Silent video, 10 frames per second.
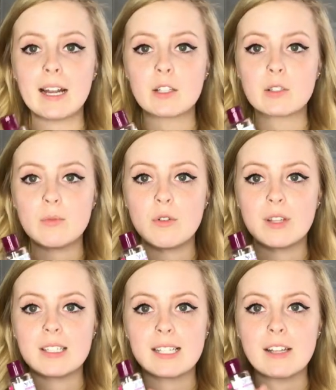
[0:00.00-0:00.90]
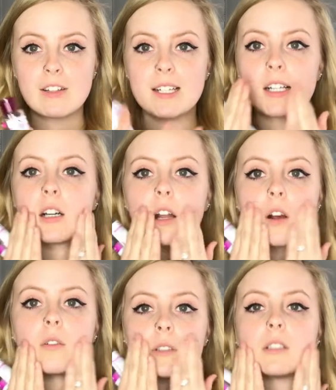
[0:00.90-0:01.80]
I smooth it together here and I
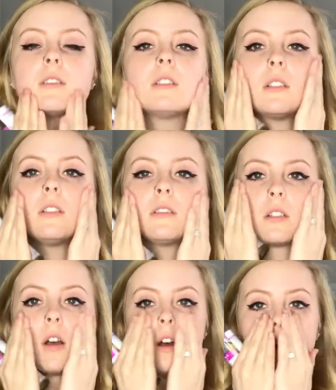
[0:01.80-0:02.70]
go like this